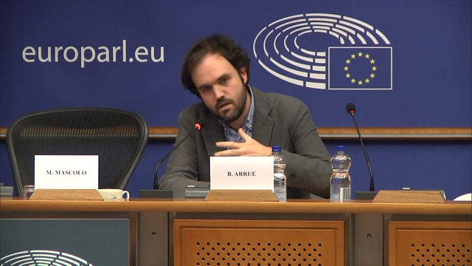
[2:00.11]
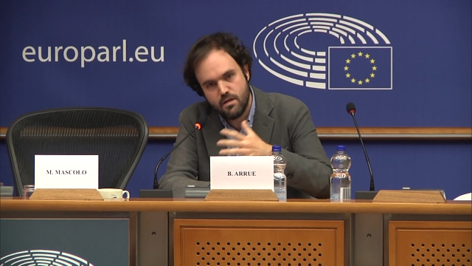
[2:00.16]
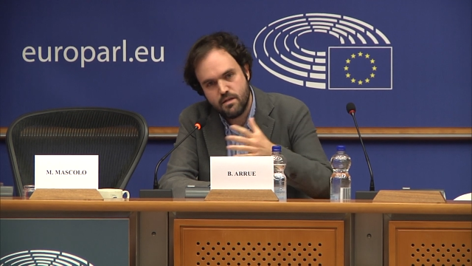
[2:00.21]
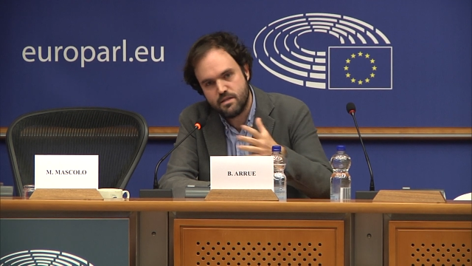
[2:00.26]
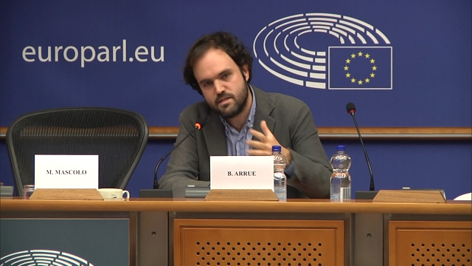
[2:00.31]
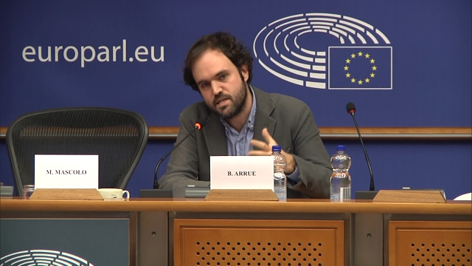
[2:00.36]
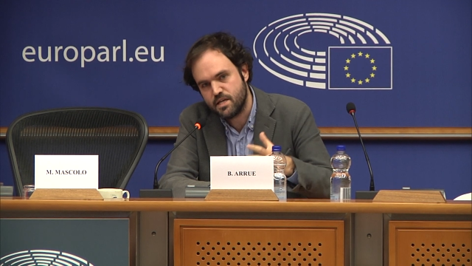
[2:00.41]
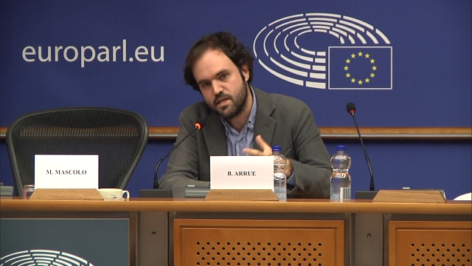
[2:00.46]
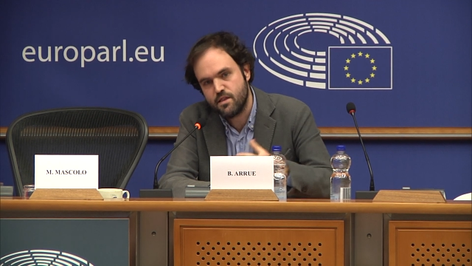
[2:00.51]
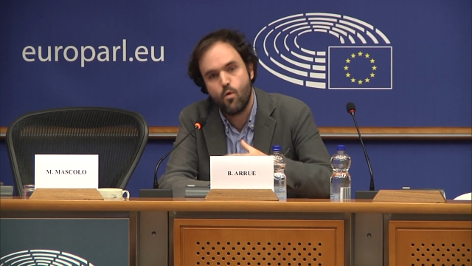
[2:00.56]

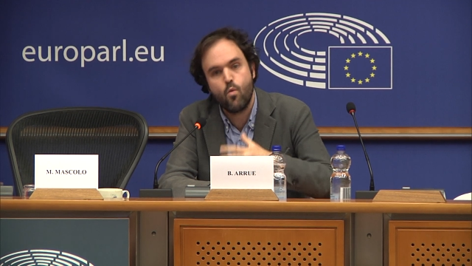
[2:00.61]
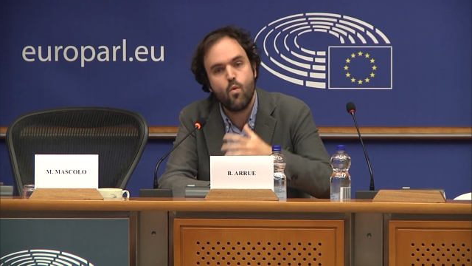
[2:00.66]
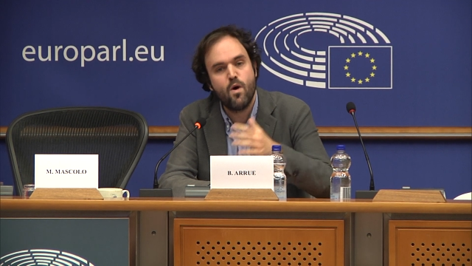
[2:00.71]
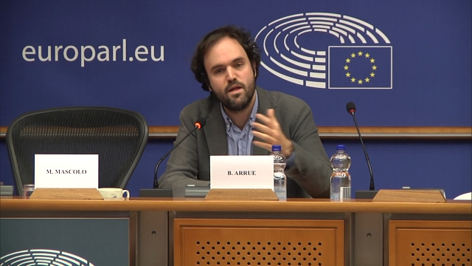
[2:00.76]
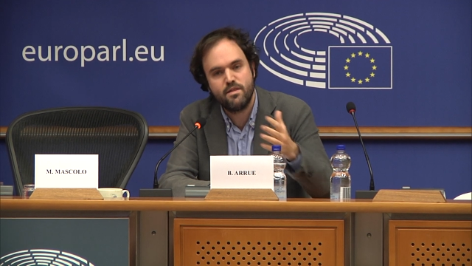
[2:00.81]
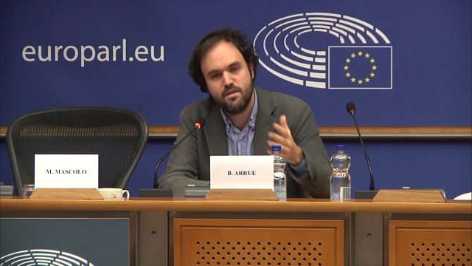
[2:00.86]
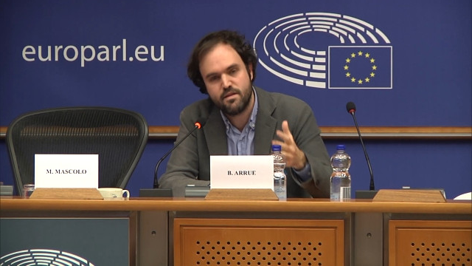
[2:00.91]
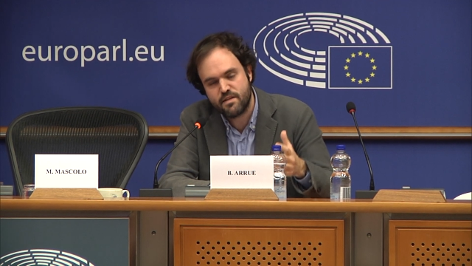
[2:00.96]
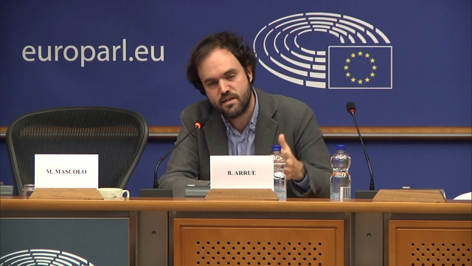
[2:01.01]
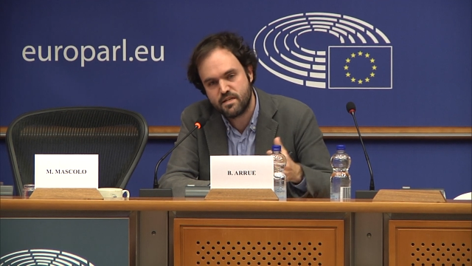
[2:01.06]
let's say, the
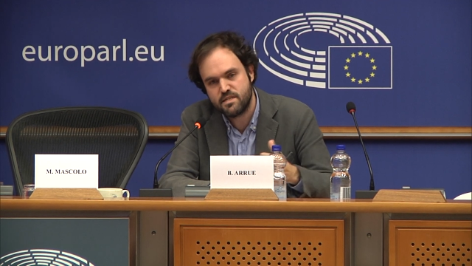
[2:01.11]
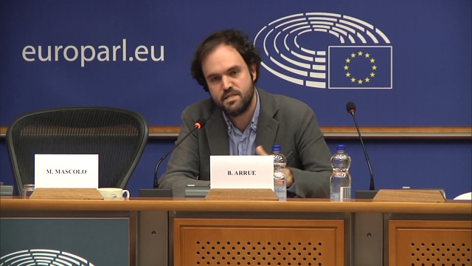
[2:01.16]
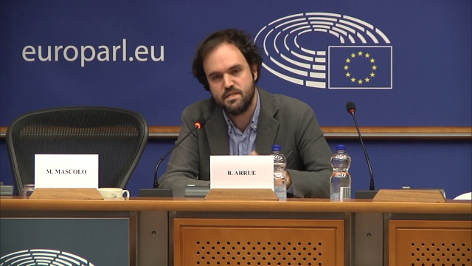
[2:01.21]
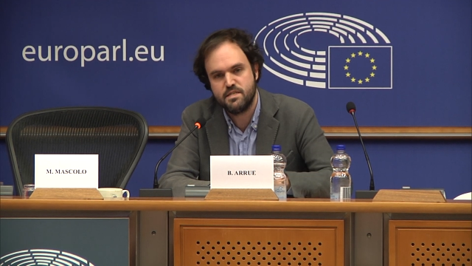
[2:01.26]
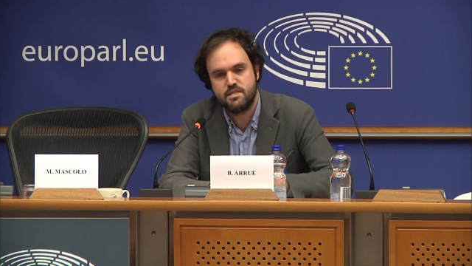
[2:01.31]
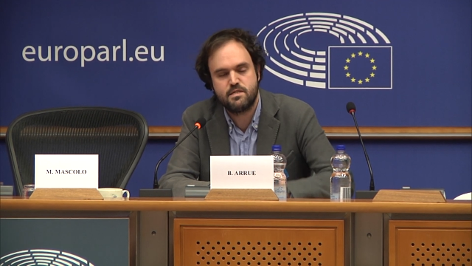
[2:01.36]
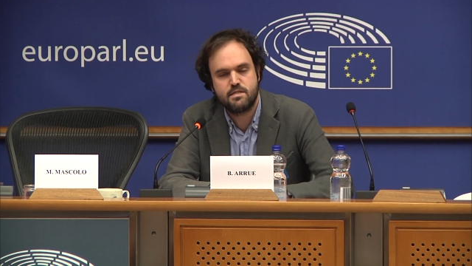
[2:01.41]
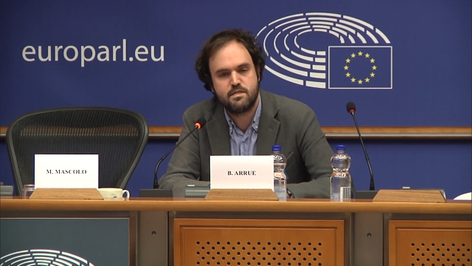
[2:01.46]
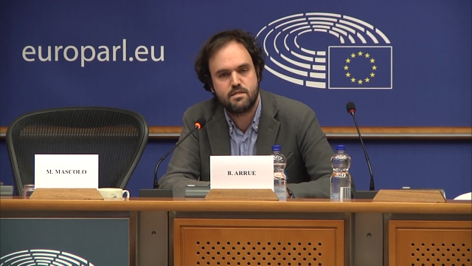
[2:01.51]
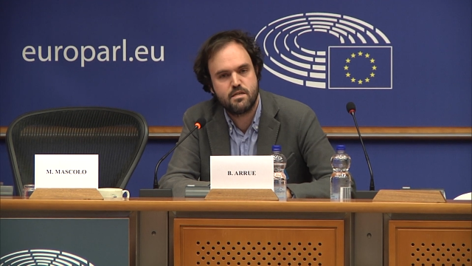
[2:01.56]
one that
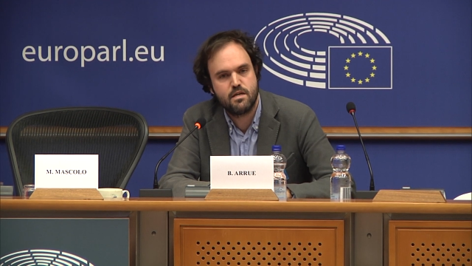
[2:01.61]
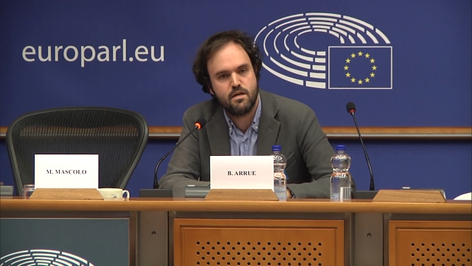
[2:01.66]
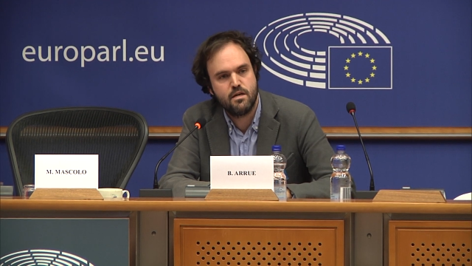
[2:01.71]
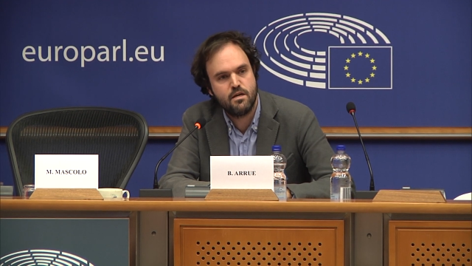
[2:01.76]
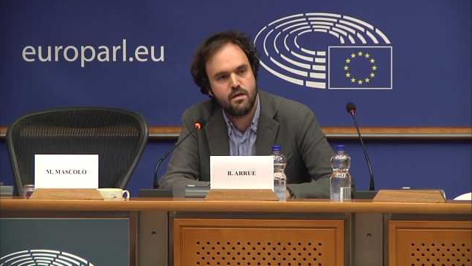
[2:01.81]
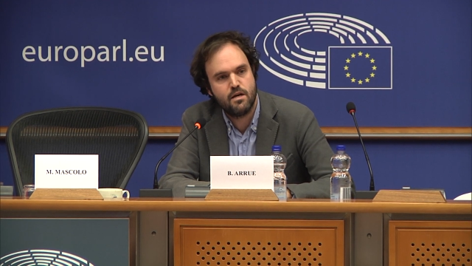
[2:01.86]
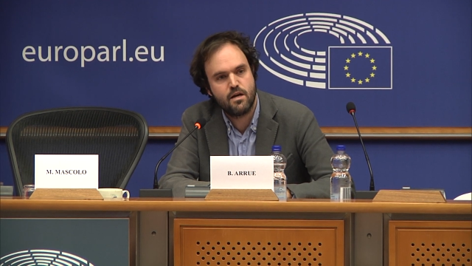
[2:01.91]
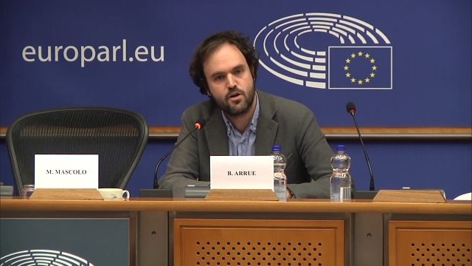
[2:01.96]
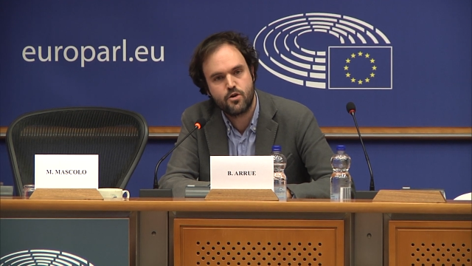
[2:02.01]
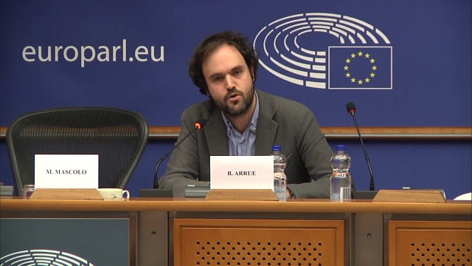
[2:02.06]
exists
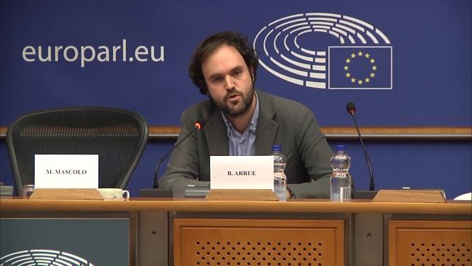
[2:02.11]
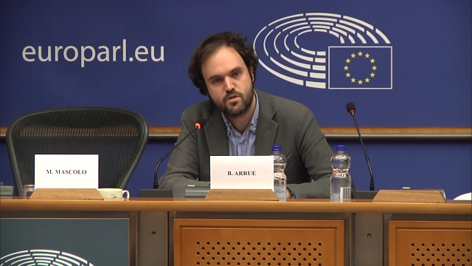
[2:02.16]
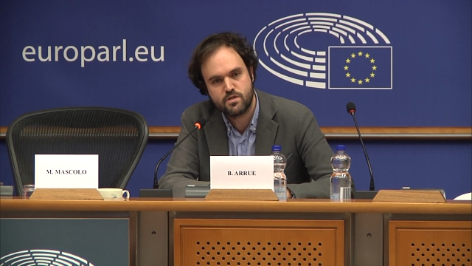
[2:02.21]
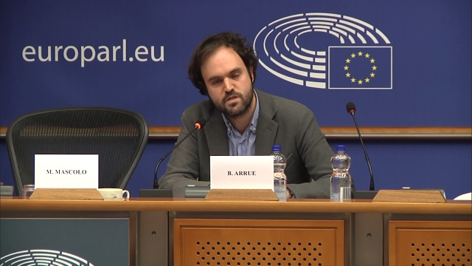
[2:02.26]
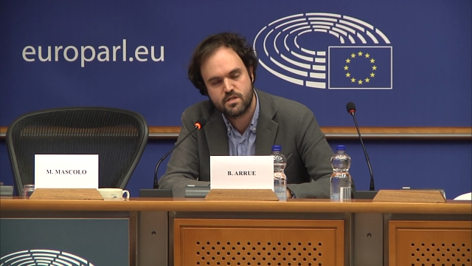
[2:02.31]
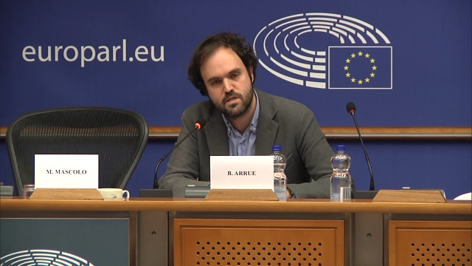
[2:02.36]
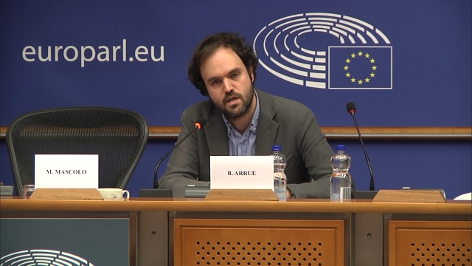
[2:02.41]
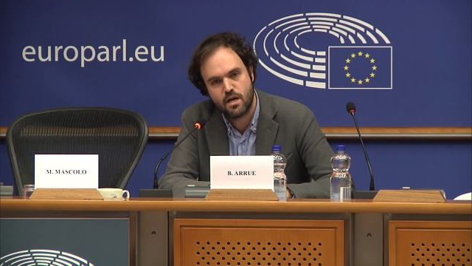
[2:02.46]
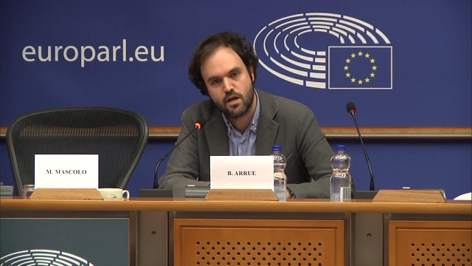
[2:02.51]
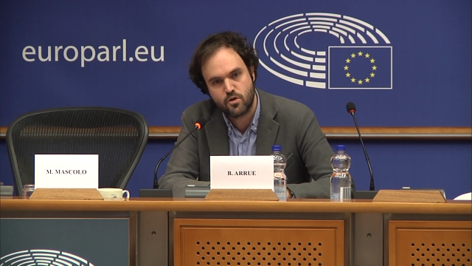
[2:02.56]

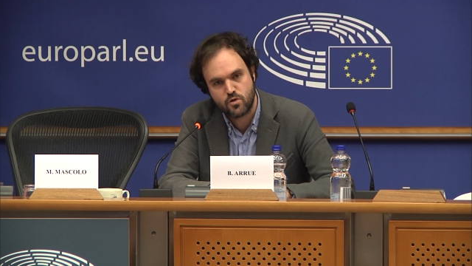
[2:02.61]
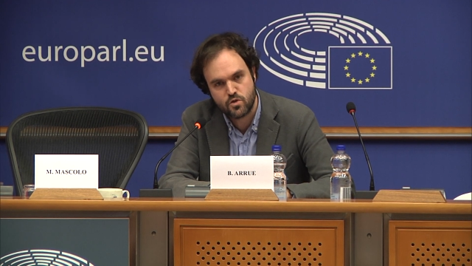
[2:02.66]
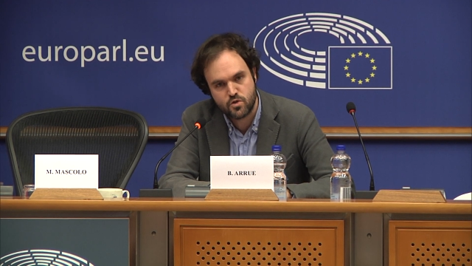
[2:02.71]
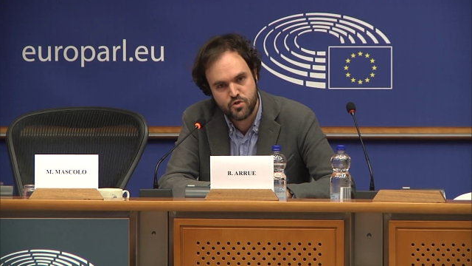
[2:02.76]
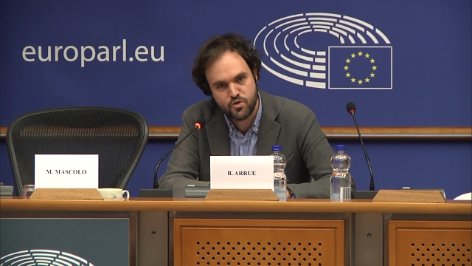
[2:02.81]
across